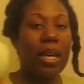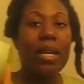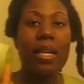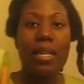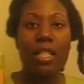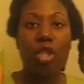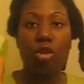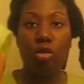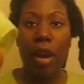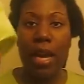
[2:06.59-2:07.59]
it is
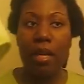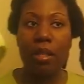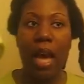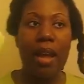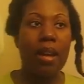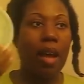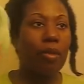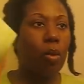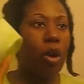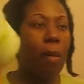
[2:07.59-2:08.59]
strained, I didn't
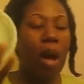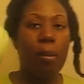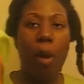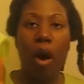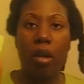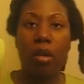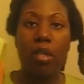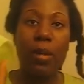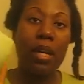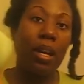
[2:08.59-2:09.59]
have to worry about
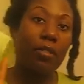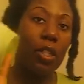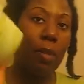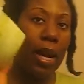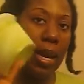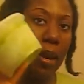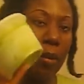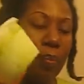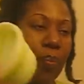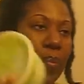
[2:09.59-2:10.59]
particles being left in my hair.
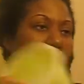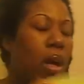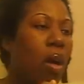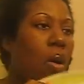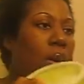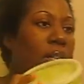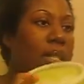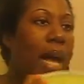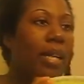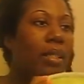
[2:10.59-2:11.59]
On a
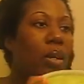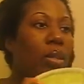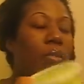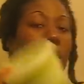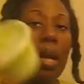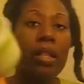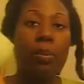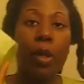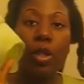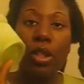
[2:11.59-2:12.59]
side note, if you like
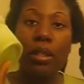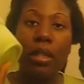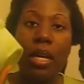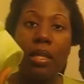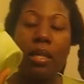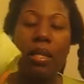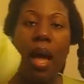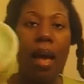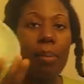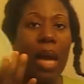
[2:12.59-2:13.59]
to purchase this,
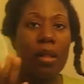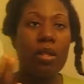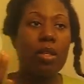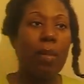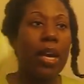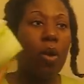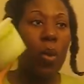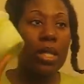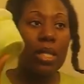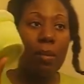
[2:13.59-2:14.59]
I apply this to my hair
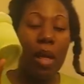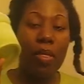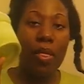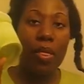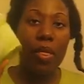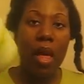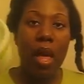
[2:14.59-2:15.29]
once a month.